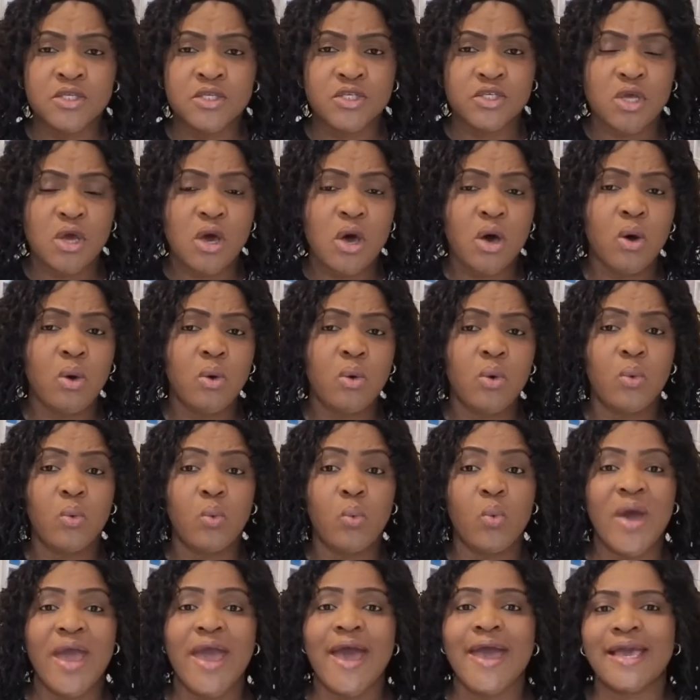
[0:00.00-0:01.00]
So
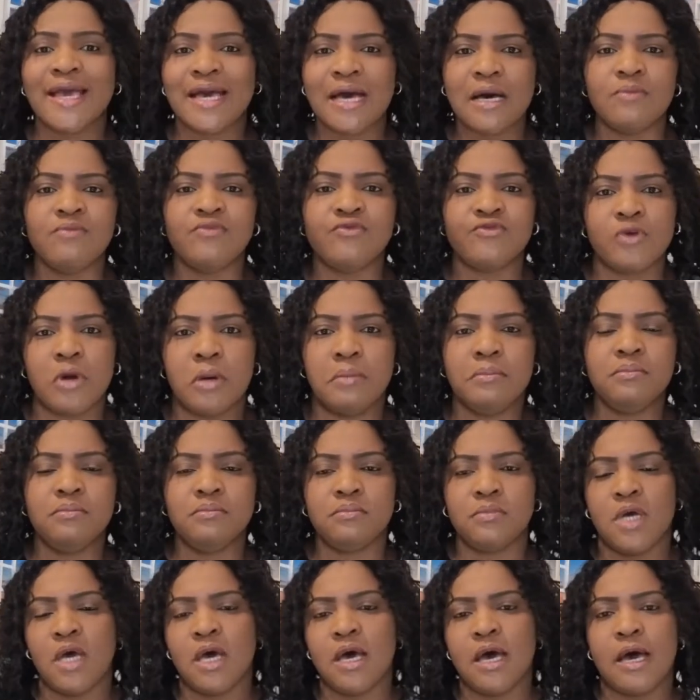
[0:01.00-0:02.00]
where I come
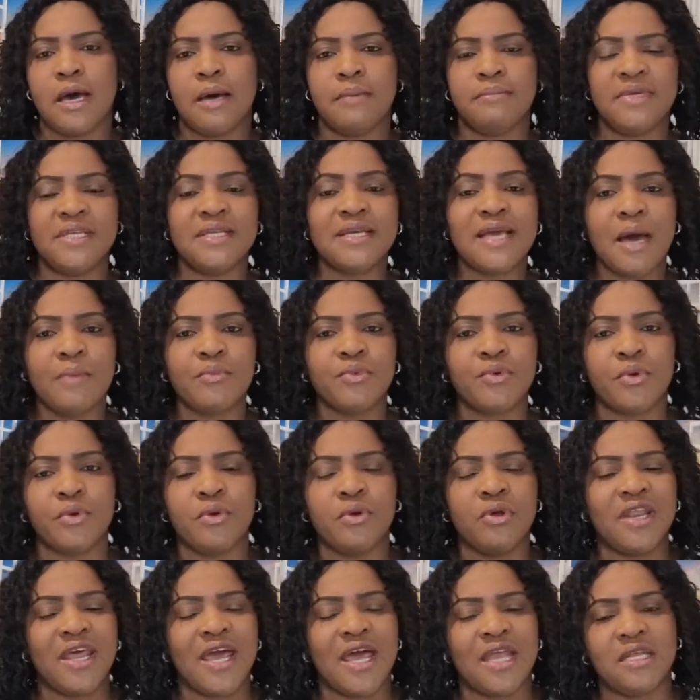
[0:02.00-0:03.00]
from, um, in
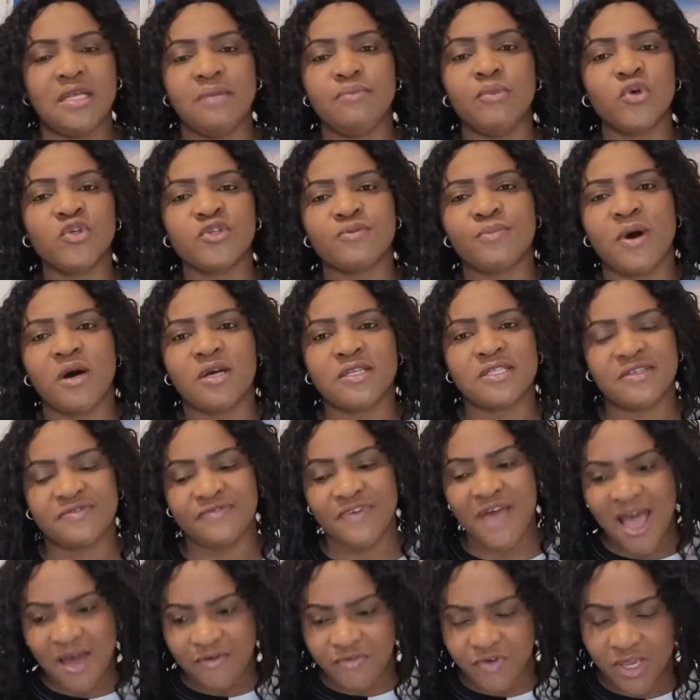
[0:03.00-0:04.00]
Cameroon and in most parts
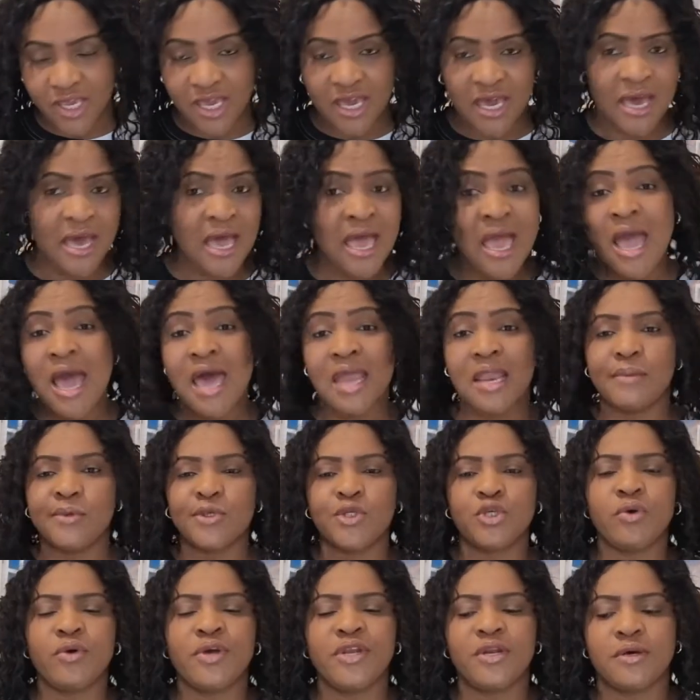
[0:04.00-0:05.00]
of Africa, and I'm
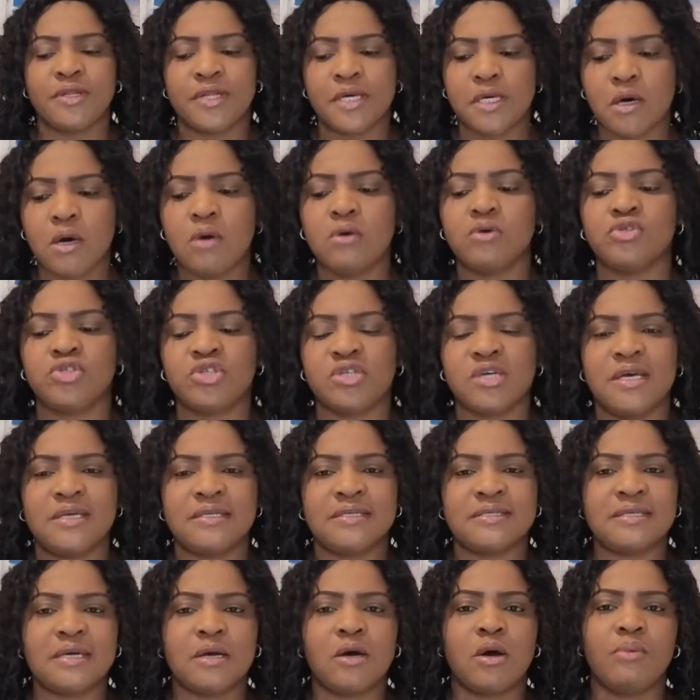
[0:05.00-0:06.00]
sure in other
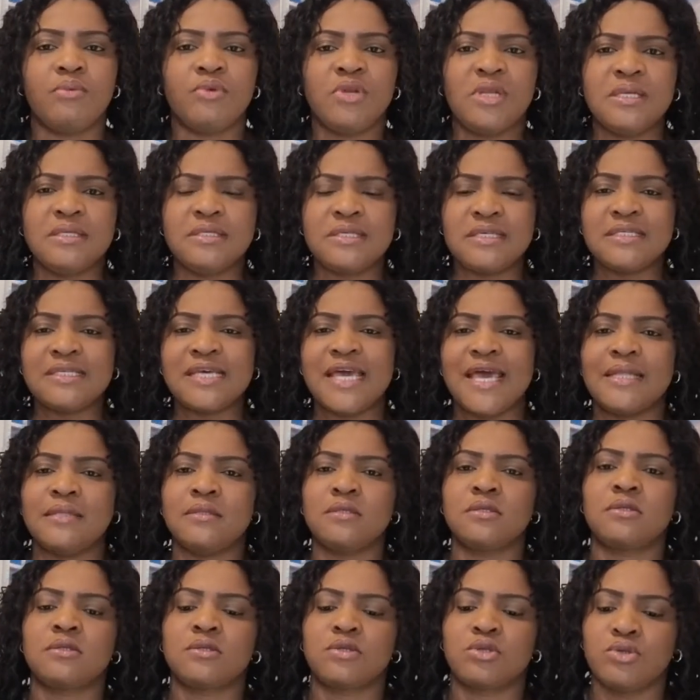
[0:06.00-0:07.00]
cultures, the community
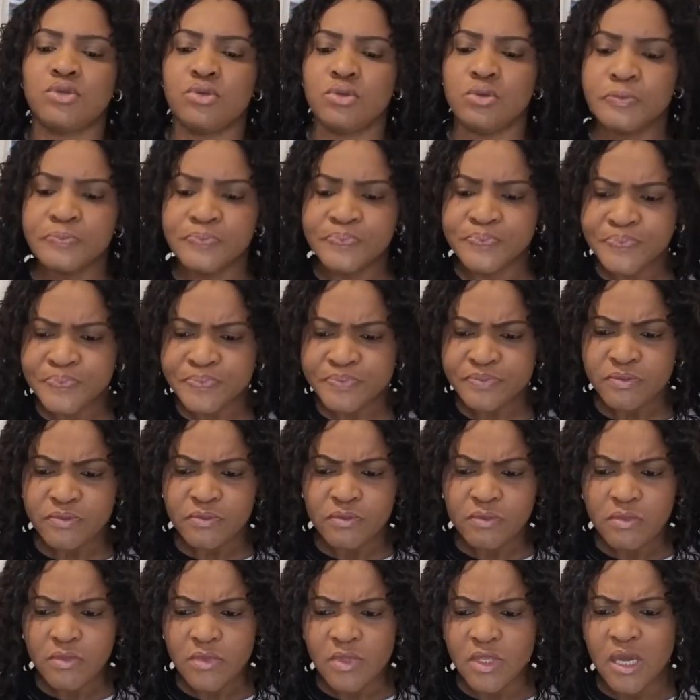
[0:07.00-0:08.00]
tends to
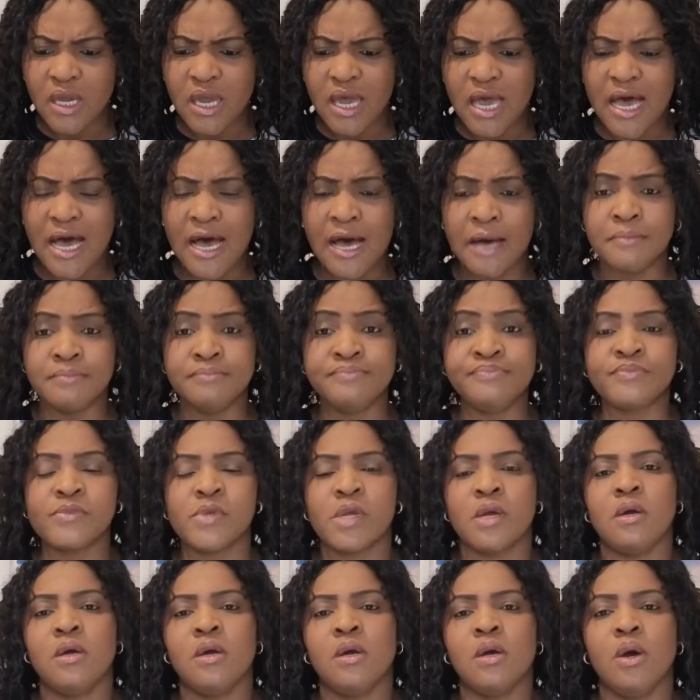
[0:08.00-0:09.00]
um,
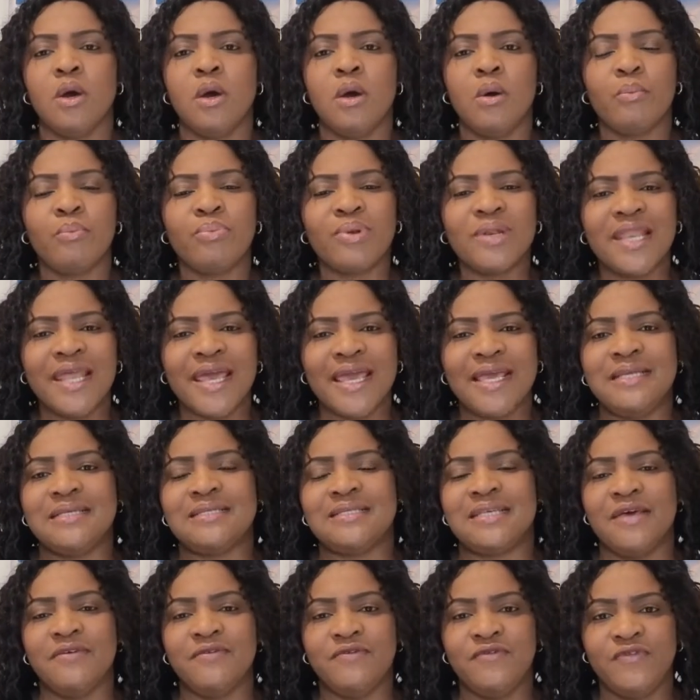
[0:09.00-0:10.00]

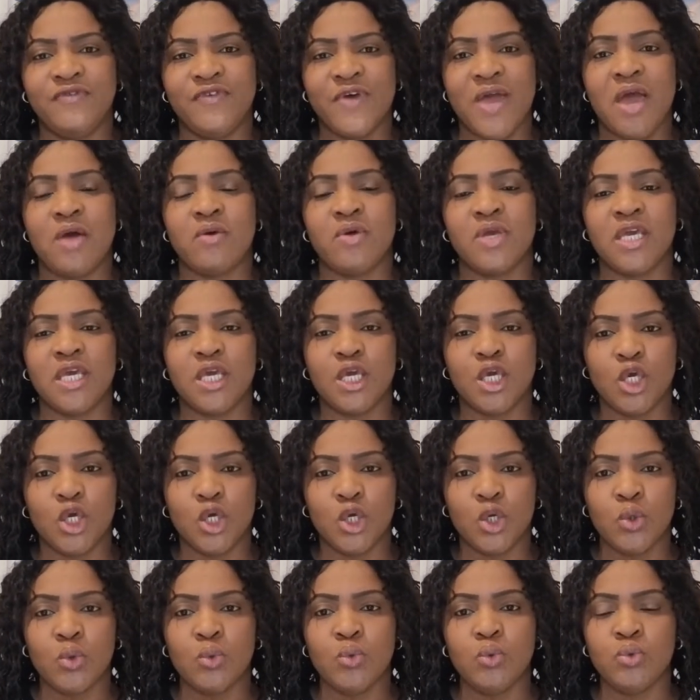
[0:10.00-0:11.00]
place a very
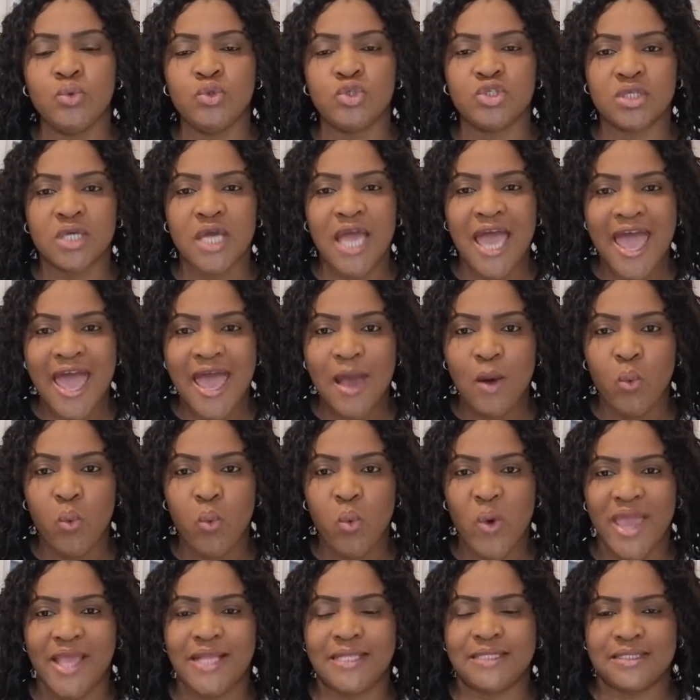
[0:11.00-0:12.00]
huge
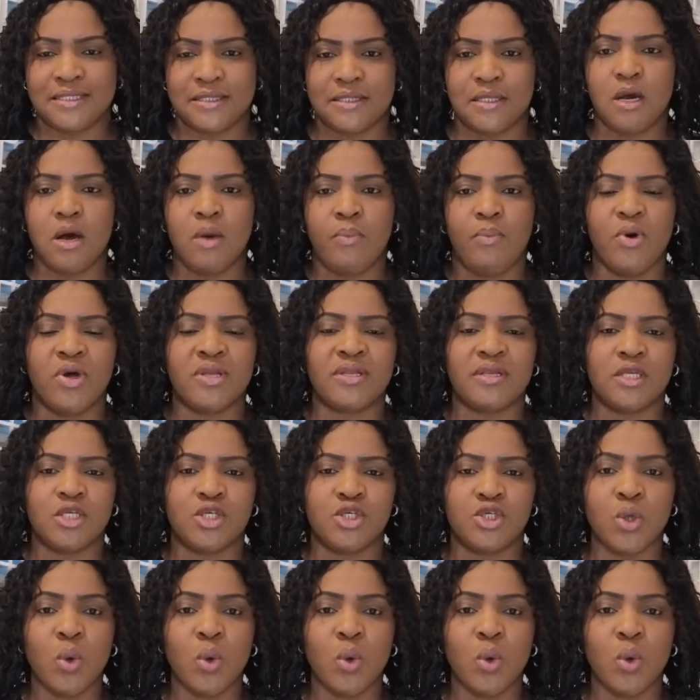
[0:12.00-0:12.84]
weight upon the